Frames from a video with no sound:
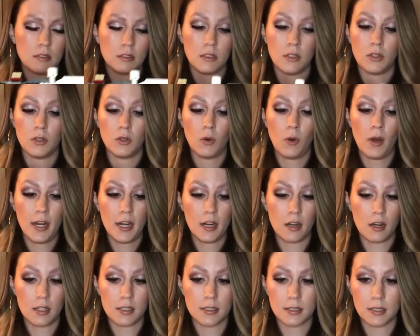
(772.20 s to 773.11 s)
So quite
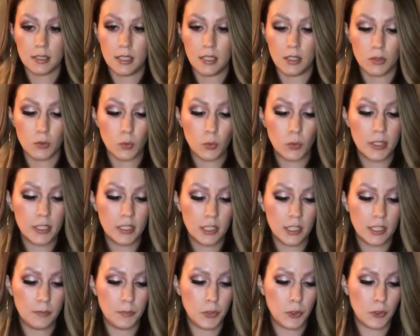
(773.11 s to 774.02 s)
honestly, a
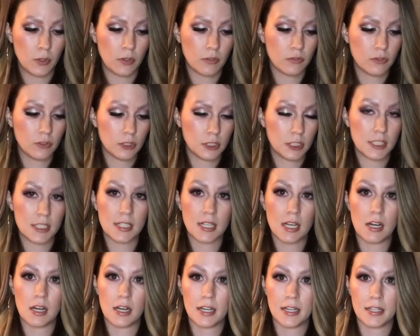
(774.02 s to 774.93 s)
really beautiful
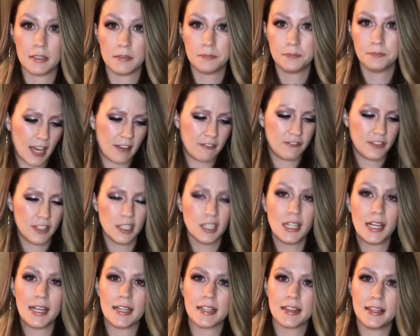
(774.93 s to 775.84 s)
design. I feel
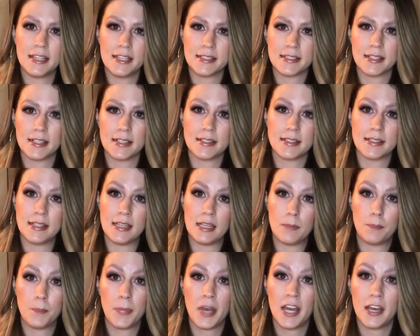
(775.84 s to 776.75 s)
like this is
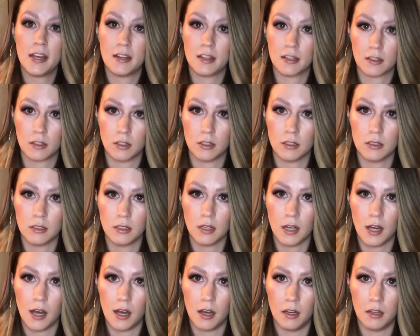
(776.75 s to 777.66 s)
the pinnacle
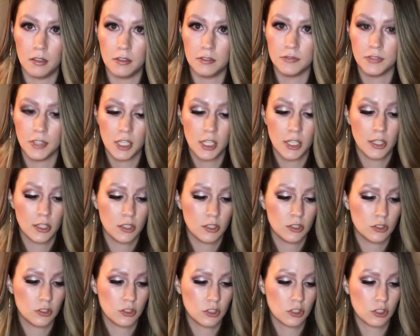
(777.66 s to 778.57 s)
of
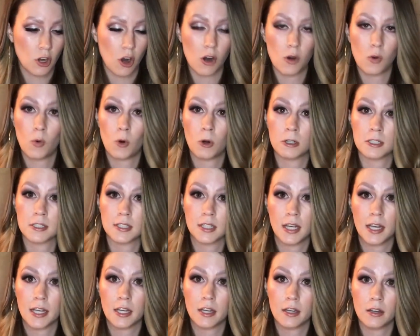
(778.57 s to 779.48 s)
Star Wars
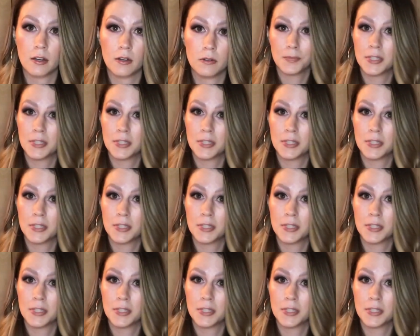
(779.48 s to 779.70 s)
Lego.